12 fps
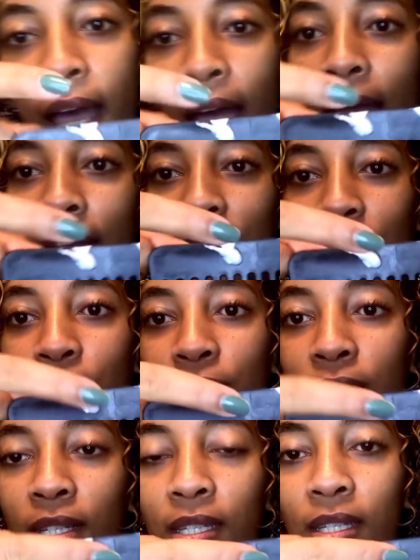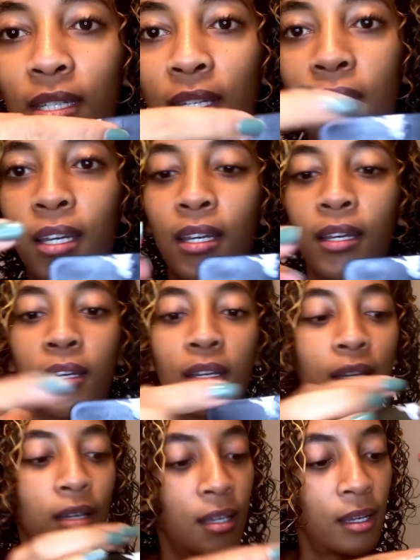And notice,
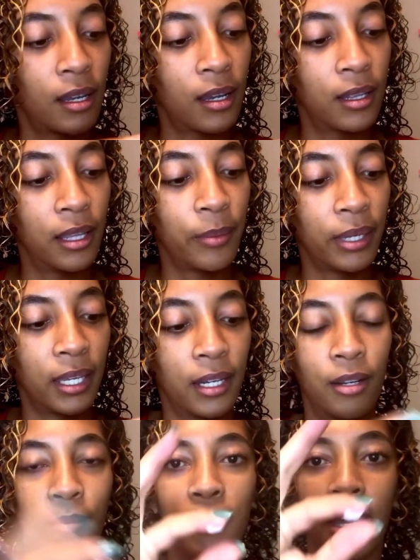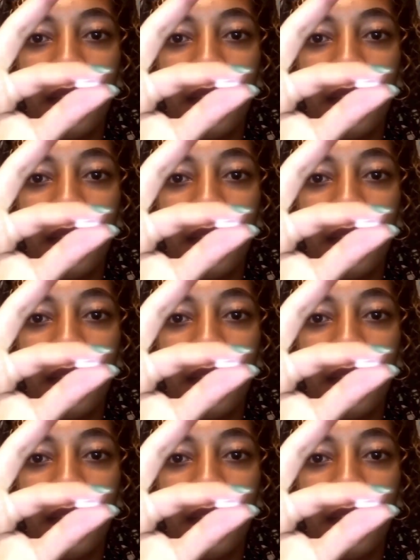let me get it on my